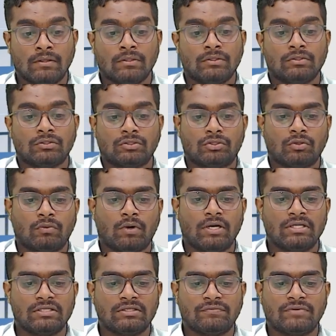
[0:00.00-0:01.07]
So what
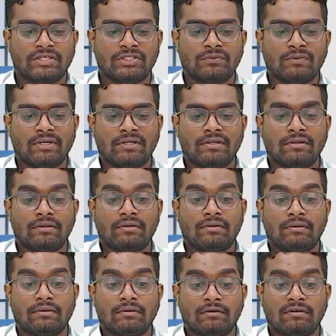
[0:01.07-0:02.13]
is the first one?
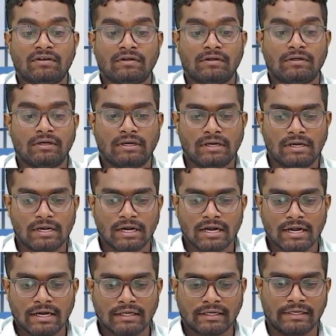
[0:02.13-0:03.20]

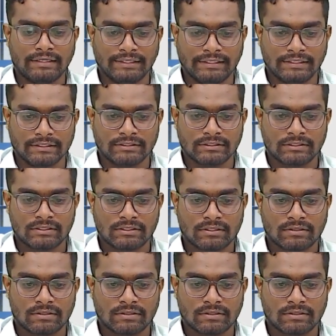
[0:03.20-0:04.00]
Trade creditors.